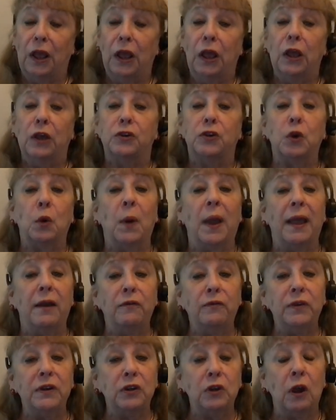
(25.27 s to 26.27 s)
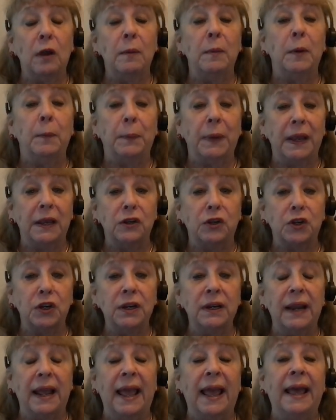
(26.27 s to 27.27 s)
So every time a
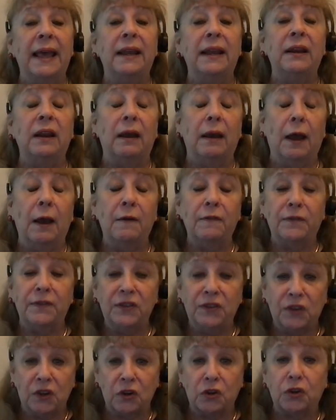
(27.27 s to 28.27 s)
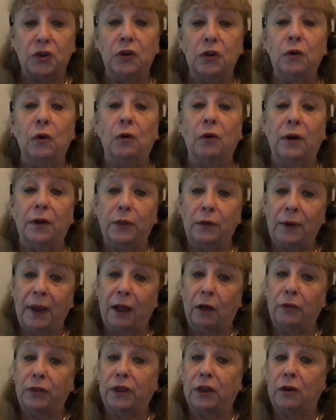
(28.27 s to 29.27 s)
patient and a physician or other
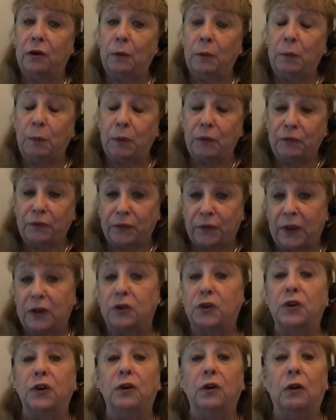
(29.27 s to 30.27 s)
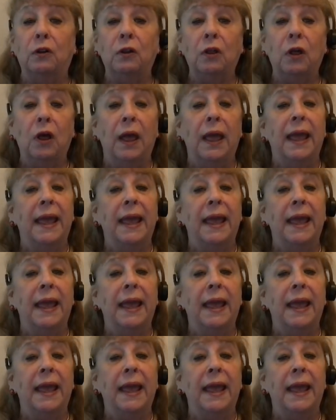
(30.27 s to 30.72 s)
healthcare professional